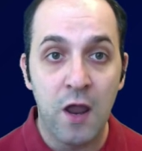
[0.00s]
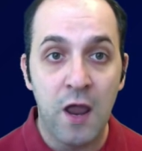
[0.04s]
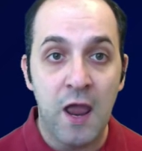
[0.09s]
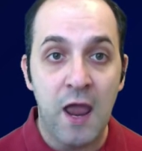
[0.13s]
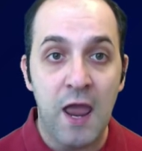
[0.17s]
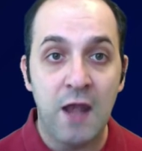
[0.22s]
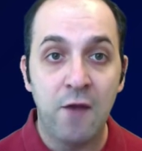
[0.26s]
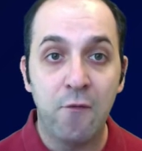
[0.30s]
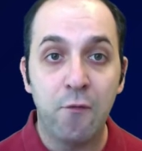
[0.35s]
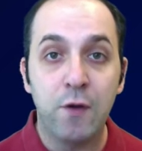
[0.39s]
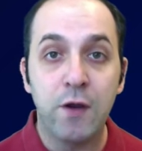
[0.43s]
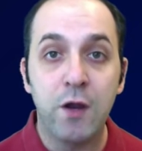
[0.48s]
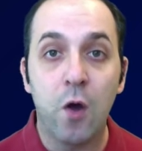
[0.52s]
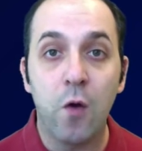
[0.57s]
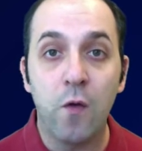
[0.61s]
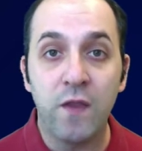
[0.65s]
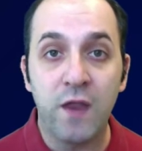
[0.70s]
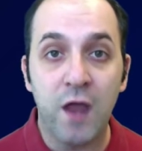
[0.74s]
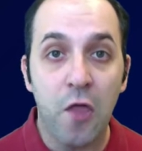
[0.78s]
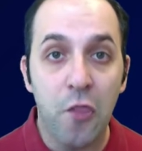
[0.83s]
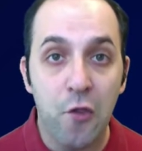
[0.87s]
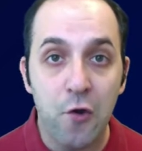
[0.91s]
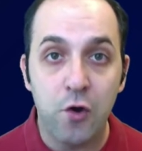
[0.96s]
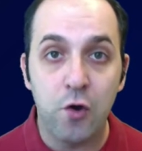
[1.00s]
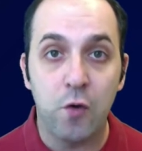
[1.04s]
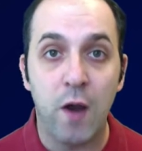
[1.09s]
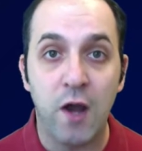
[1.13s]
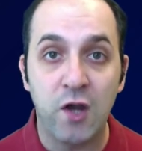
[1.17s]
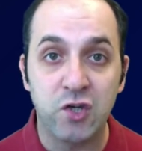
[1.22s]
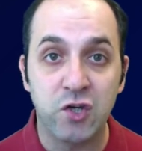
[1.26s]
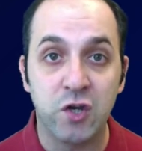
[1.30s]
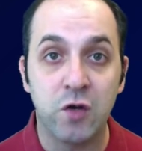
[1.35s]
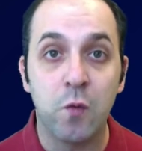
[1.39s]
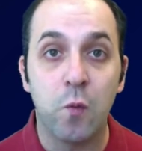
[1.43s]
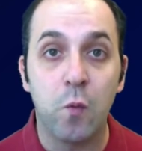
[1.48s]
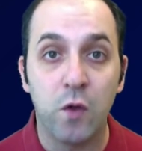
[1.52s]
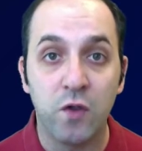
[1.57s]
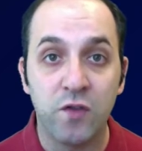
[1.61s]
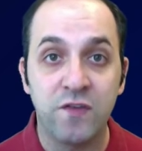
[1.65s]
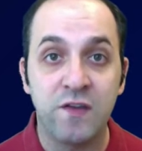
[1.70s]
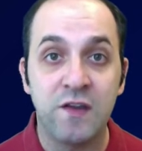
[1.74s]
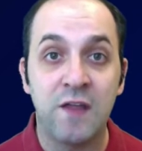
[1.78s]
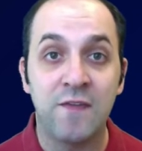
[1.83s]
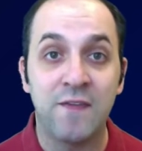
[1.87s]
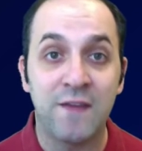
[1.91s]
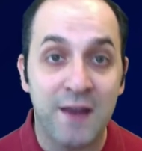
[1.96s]
And if we go in the other direction, we'll
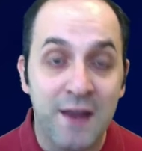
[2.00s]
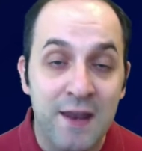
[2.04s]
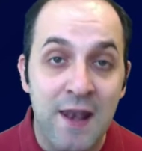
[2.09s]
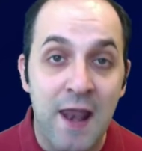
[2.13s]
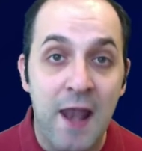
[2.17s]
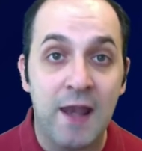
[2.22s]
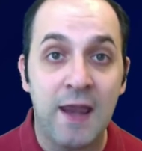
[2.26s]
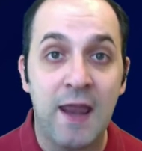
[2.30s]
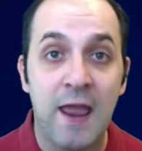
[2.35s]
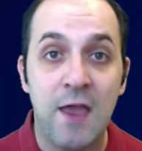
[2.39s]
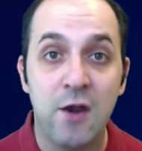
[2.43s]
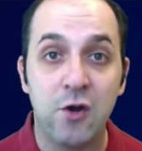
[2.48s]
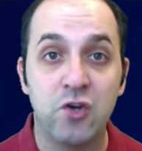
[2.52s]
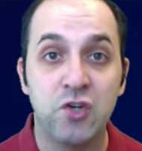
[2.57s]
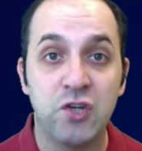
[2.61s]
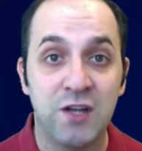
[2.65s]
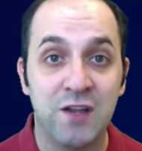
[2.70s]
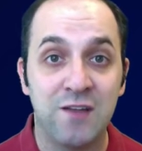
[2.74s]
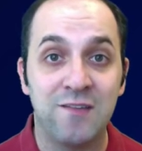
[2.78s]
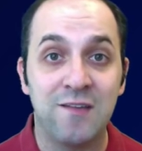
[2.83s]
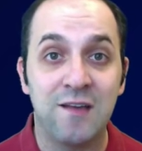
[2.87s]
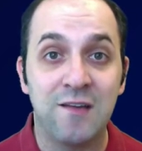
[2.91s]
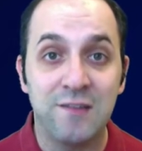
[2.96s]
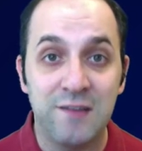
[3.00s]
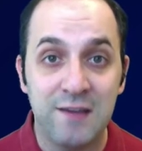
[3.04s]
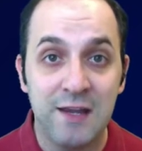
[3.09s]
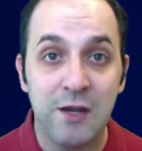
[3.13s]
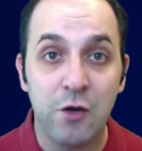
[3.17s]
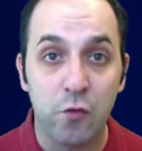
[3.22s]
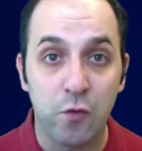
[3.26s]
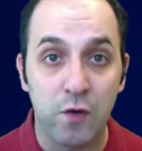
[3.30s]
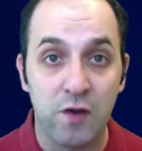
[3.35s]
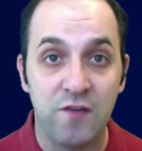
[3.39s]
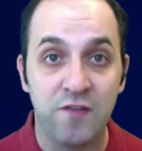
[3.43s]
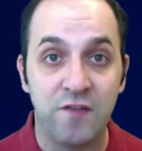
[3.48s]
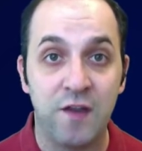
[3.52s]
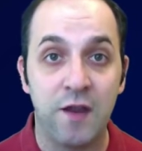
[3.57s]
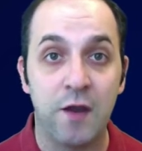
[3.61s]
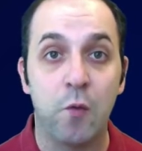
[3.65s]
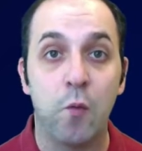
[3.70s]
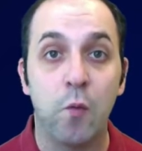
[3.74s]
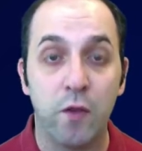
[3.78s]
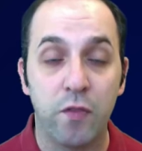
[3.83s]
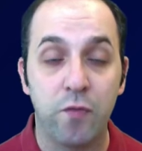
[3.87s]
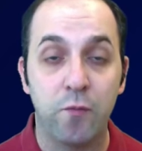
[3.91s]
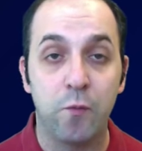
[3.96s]
see that the kinetic energy is decreasing
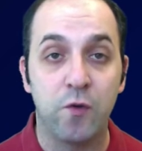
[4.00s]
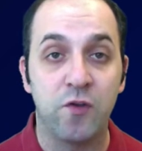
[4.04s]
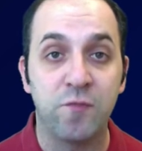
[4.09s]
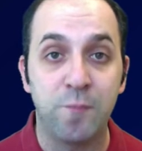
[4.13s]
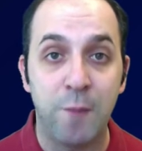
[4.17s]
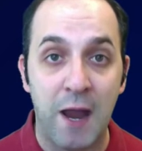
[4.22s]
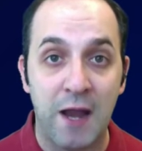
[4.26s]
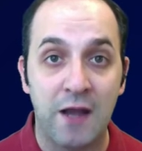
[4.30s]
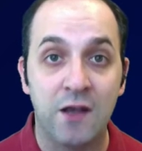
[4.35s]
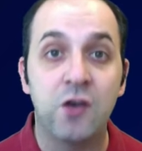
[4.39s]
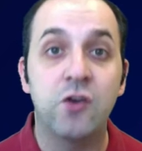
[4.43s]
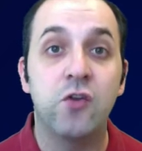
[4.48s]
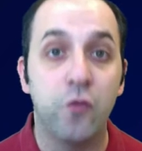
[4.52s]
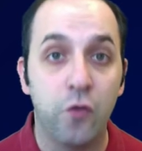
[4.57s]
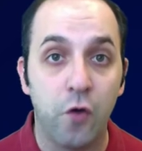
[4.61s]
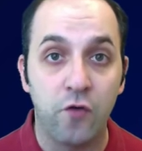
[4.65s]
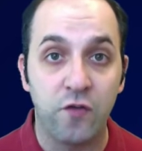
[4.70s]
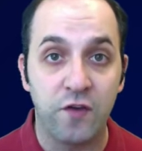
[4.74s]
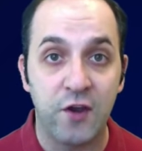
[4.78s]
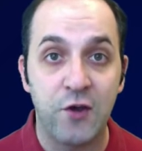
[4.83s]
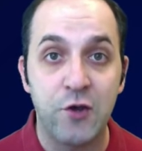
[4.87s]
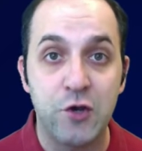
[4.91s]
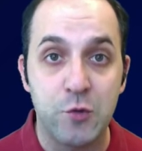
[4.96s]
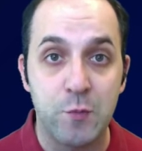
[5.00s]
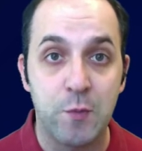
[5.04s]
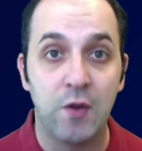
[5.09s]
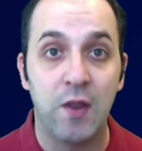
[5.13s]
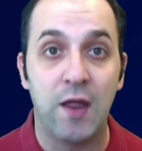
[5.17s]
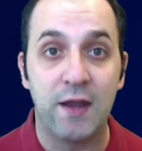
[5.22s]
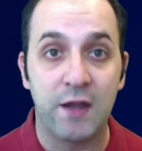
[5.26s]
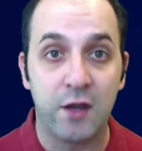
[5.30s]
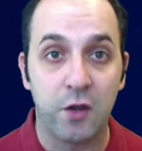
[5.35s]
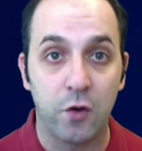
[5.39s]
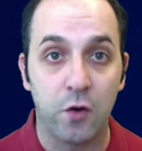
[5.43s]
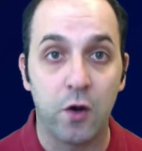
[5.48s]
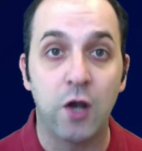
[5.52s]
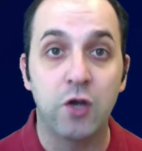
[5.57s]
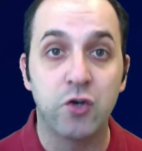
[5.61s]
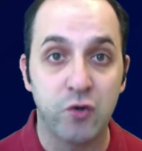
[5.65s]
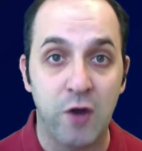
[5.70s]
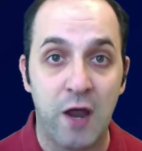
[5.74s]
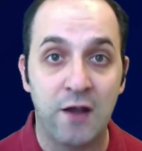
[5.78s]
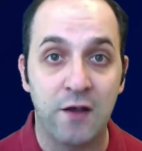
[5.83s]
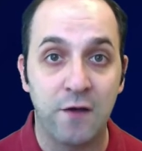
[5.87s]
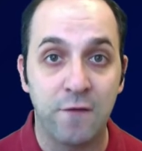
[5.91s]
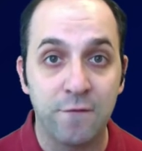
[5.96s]
with respect to those intermolecular
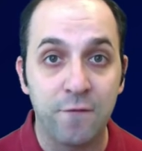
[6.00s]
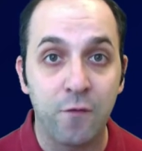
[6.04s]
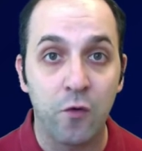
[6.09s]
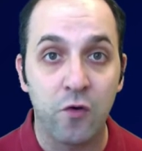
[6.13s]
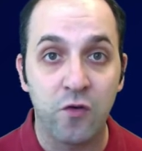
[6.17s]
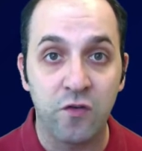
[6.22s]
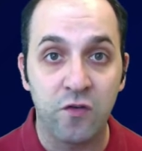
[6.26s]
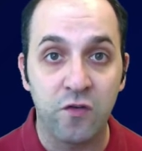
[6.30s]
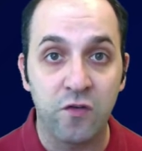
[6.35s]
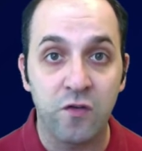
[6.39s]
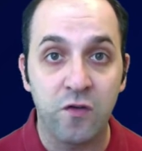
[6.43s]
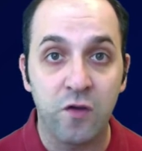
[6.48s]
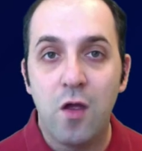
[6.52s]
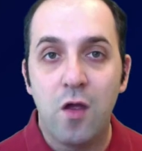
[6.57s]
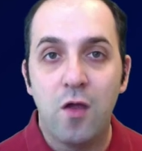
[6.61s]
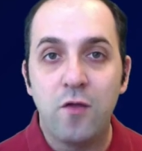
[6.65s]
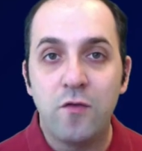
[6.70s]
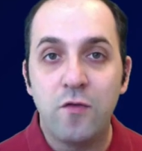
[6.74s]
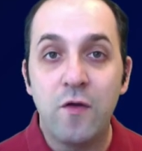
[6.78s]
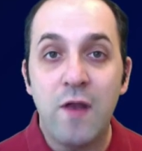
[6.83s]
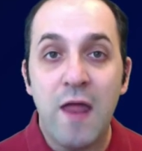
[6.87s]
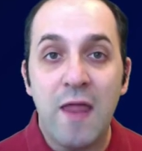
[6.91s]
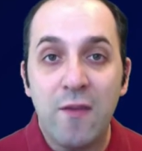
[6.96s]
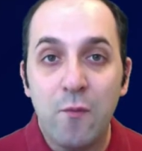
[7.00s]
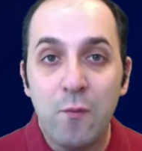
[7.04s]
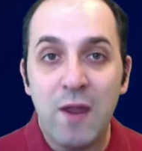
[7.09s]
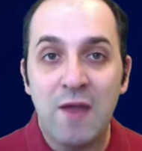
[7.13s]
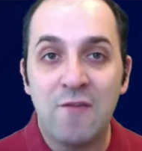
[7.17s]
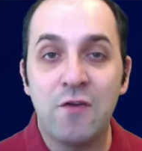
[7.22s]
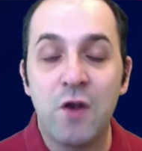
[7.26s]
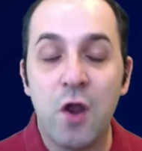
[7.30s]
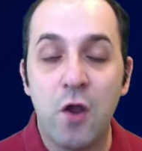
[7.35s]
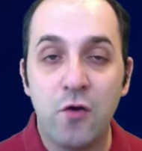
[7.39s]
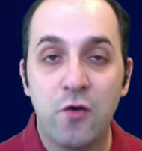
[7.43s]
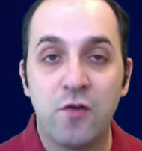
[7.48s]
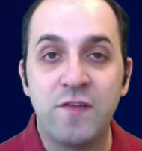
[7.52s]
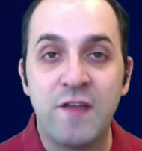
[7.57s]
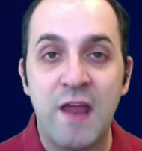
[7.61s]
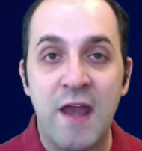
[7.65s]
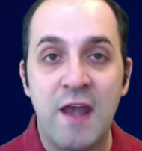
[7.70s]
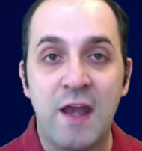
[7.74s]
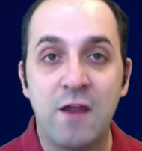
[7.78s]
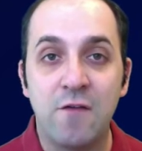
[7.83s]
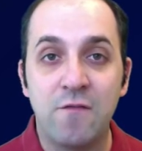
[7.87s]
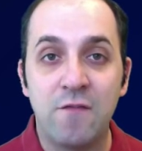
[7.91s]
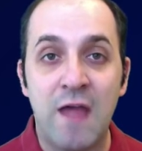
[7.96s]
attractive forces. So now that we have an
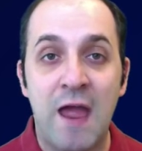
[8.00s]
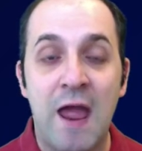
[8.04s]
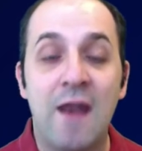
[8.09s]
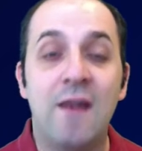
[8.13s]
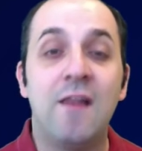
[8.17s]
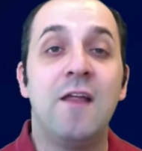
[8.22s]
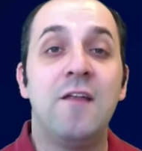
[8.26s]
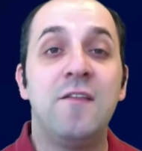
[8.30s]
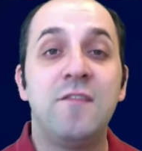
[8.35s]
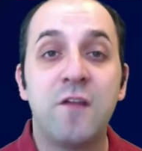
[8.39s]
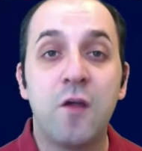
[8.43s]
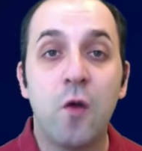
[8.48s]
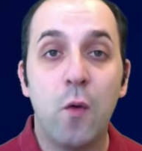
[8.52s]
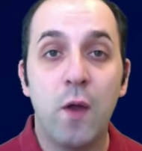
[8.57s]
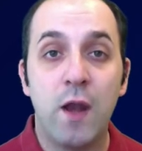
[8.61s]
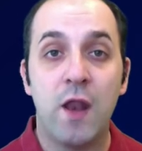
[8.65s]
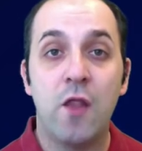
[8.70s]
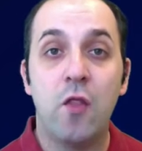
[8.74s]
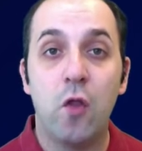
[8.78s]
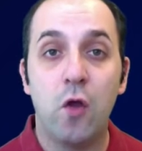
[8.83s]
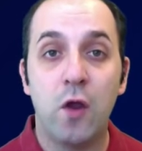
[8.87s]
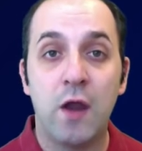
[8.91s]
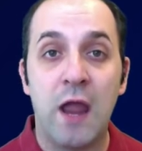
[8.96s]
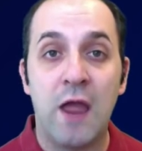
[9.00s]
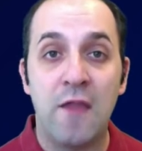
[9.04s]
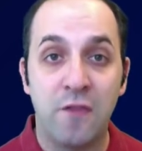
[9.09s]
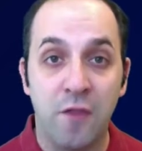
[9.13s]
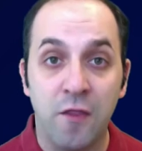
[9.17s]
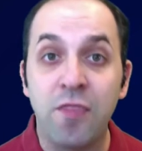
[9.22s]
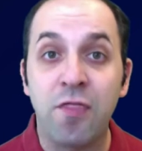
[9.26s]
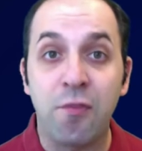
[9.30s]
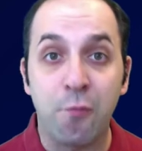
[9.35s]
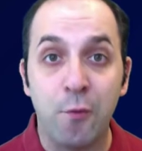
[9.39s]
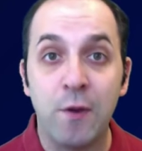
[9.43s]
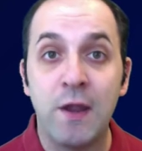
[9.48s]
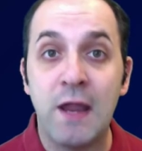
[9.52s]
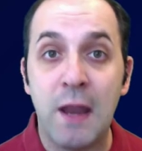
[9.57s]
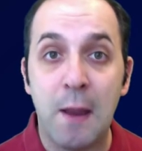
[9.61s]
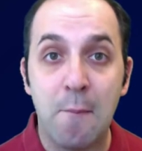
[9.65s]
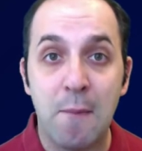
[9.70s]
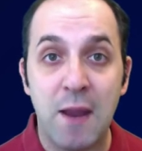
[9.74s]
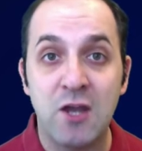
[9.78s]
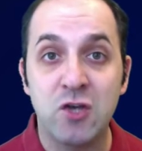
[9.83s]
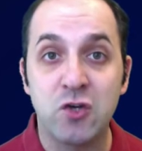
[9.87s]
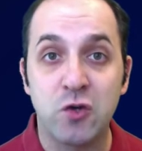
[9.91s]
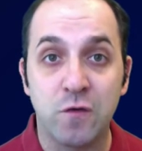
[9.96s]
understanding of that, let's go in and look at the three
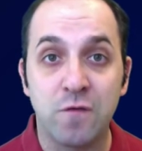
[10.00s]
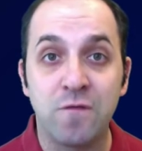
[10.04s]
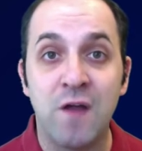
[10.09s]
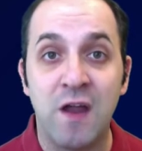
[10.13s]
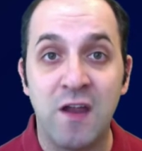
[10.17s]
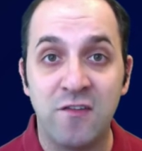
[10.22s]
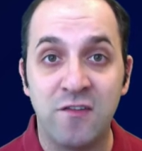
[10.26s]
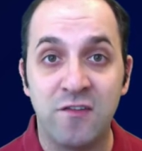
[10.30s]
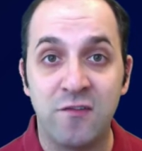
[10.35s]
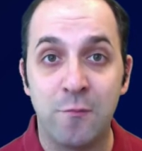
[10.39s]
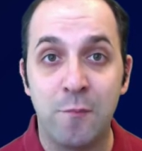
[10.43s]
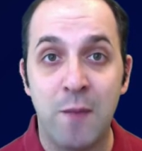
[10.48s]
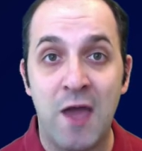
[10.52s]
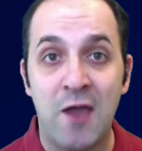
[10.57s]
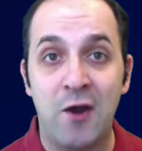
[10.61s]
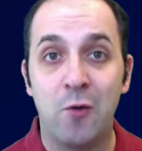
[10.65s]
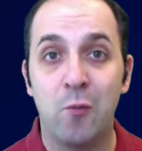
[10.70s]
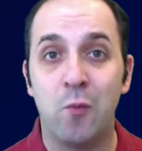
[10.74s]
major phases of matter.